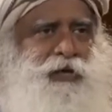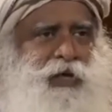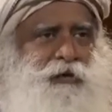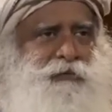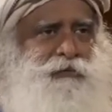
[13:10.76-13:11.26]

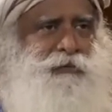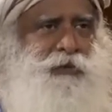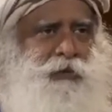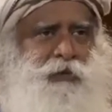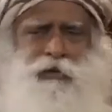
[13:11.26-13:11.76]
now?
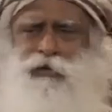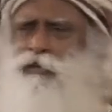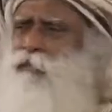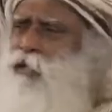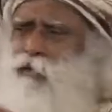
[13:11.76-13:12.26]

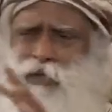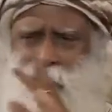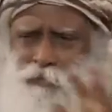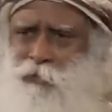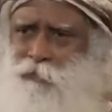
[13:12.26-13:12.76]
Doesn't matter what
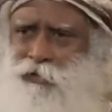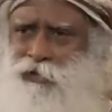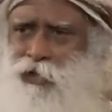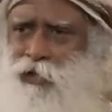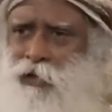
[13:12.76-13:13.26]
other people say.